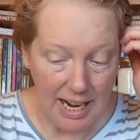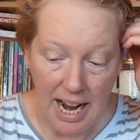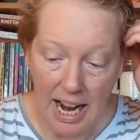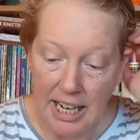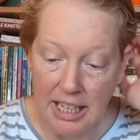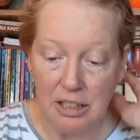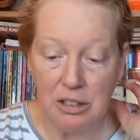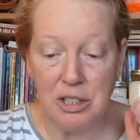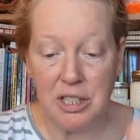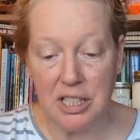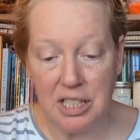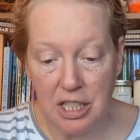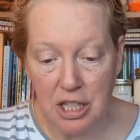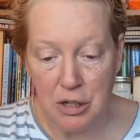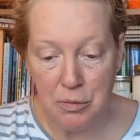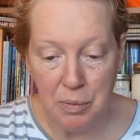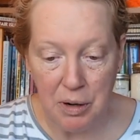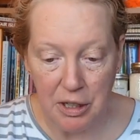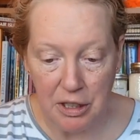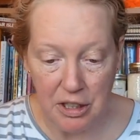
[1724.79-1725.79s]
I used
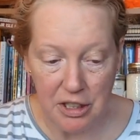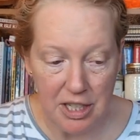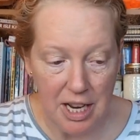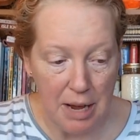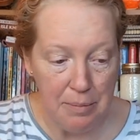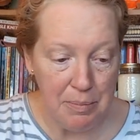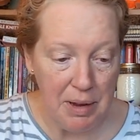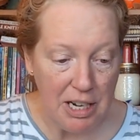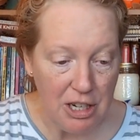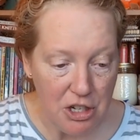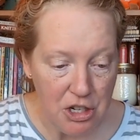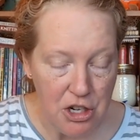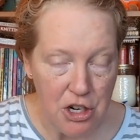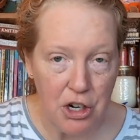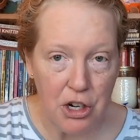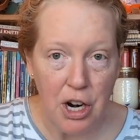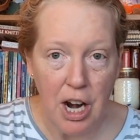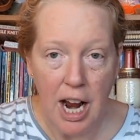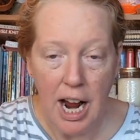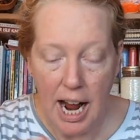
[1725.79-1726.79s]
stitch markers. I made
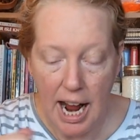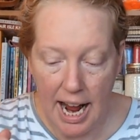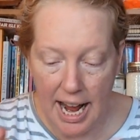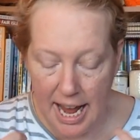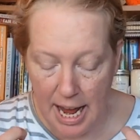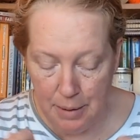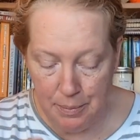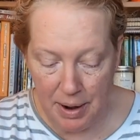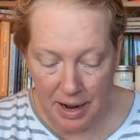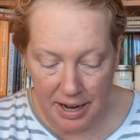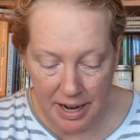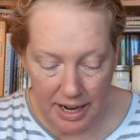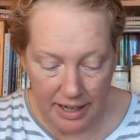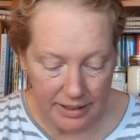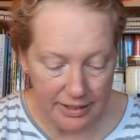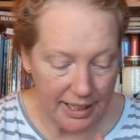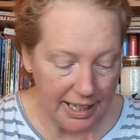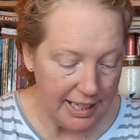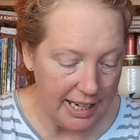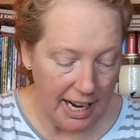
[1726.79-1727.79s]
sure I had my
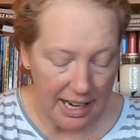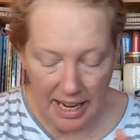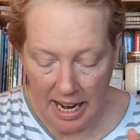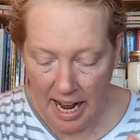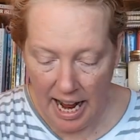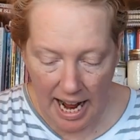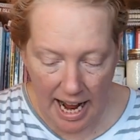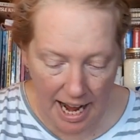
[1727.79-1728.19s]
neck light on.